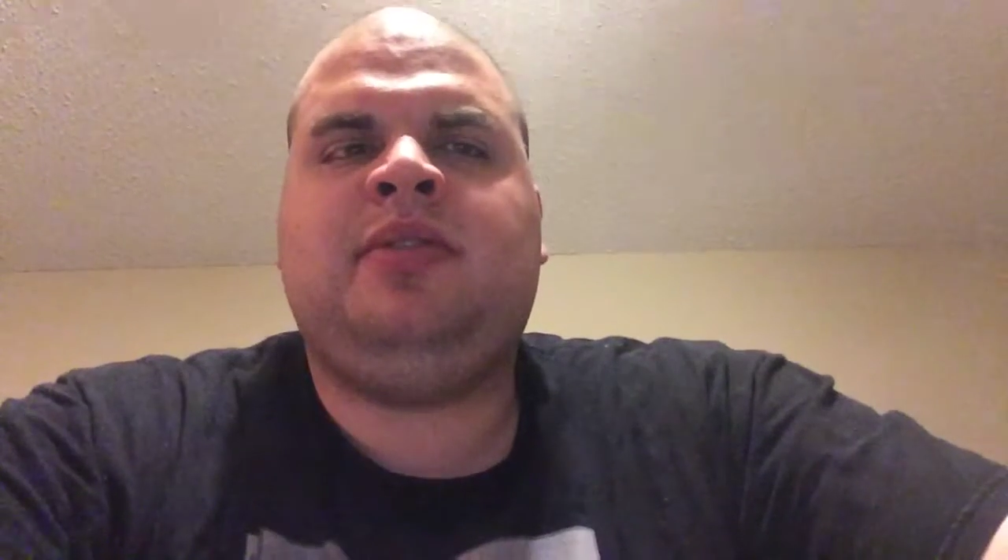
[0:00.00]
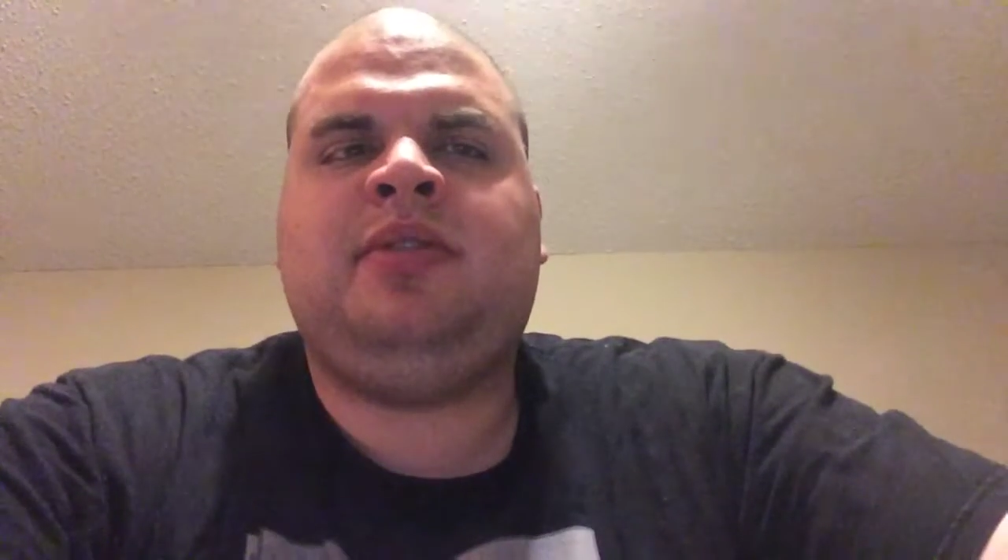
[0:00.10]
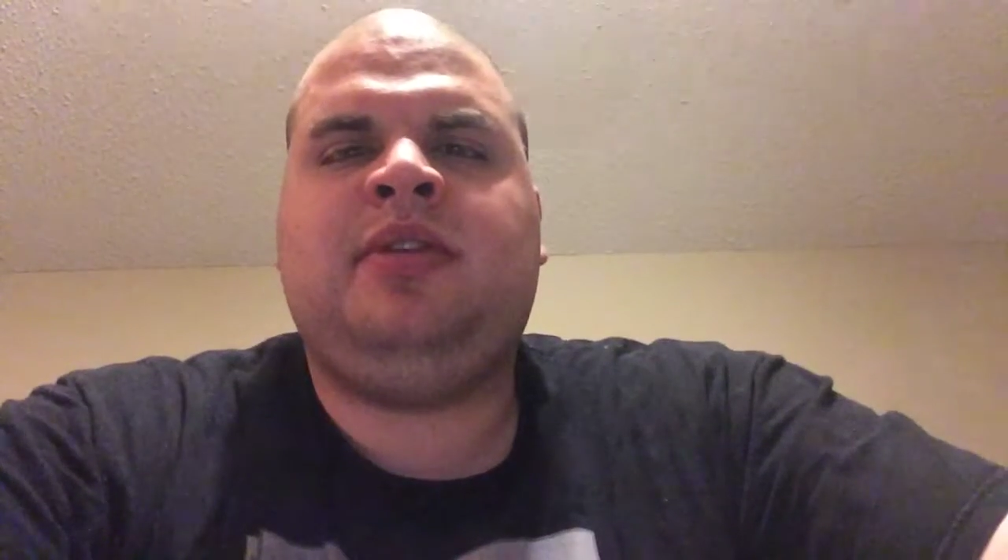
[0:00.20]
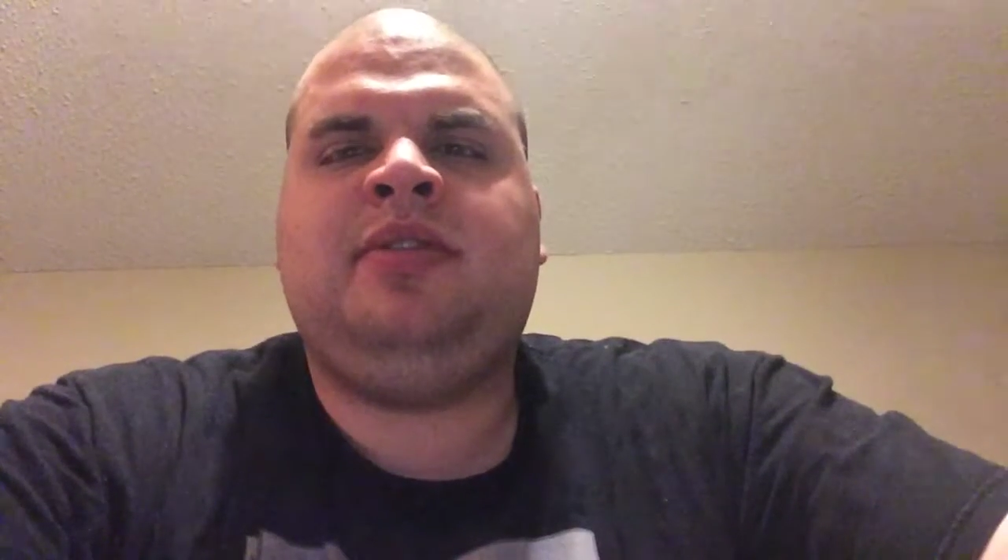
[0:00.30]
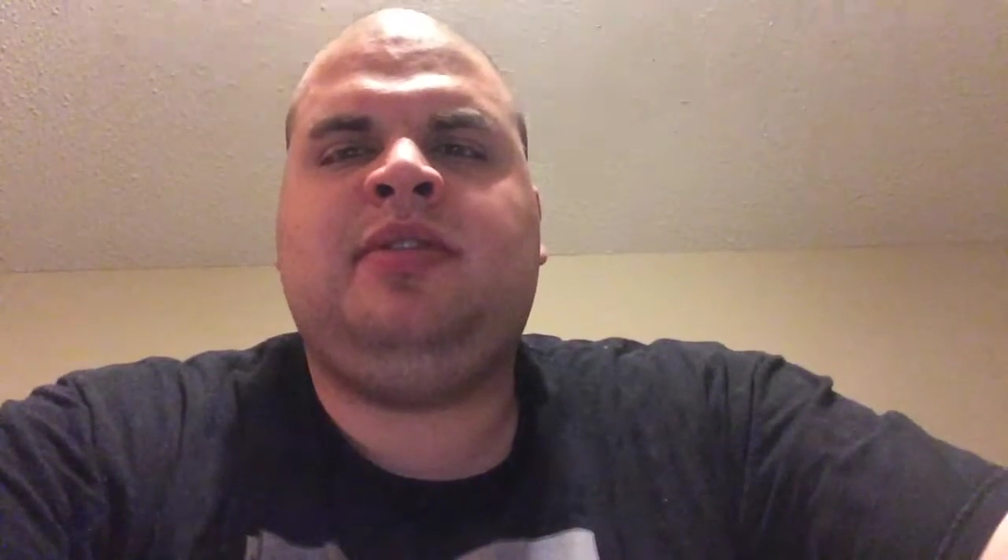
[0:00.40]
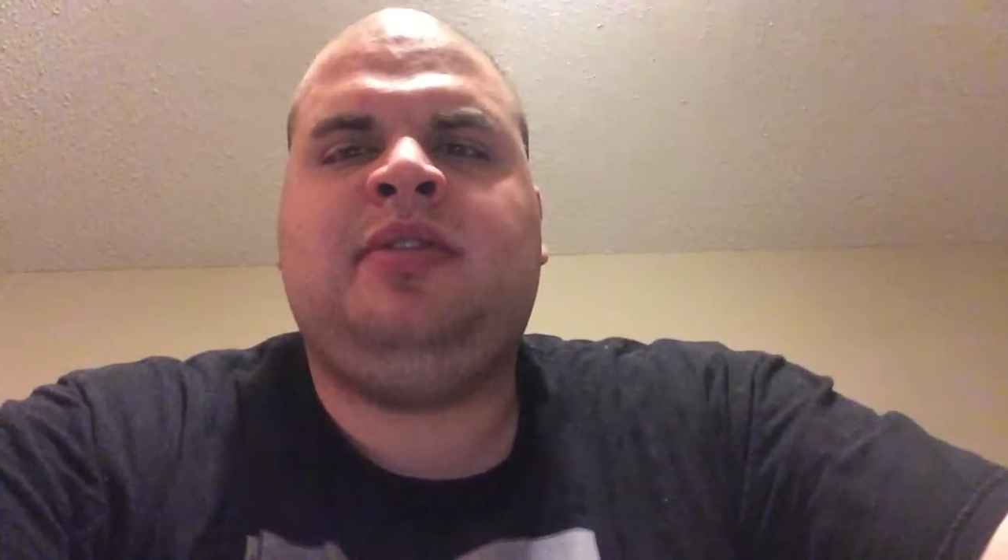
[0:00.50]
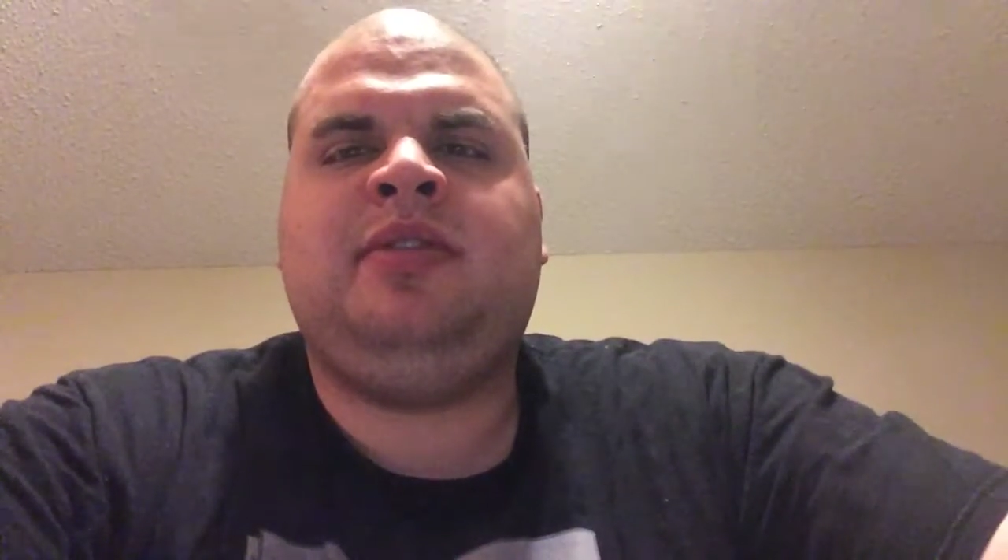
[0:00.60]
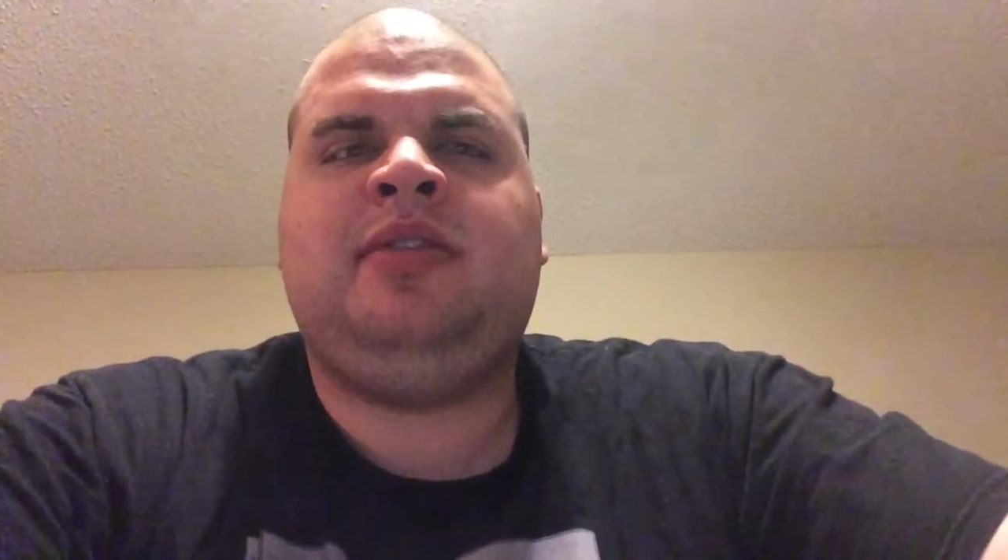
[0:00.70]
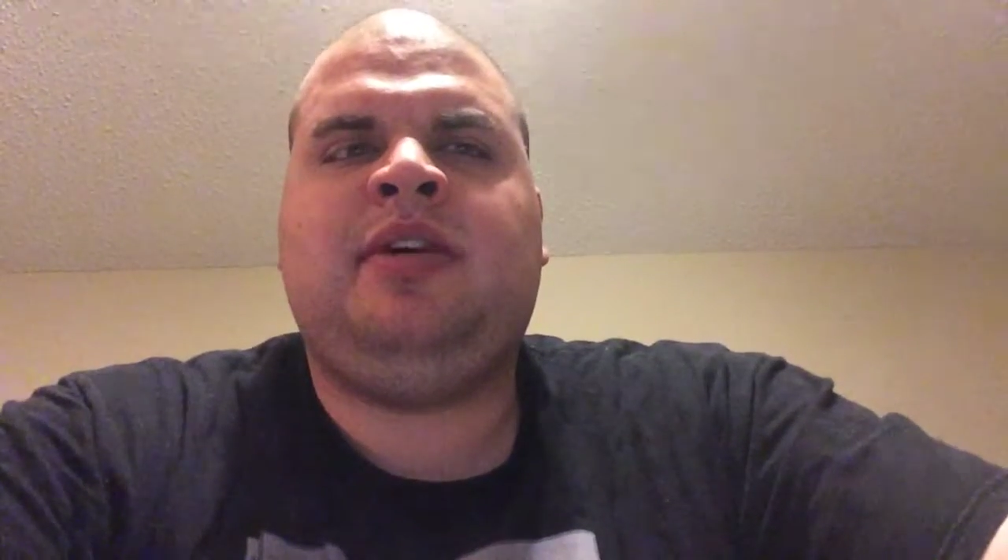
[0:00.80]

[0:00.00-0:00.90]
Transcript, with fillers: released in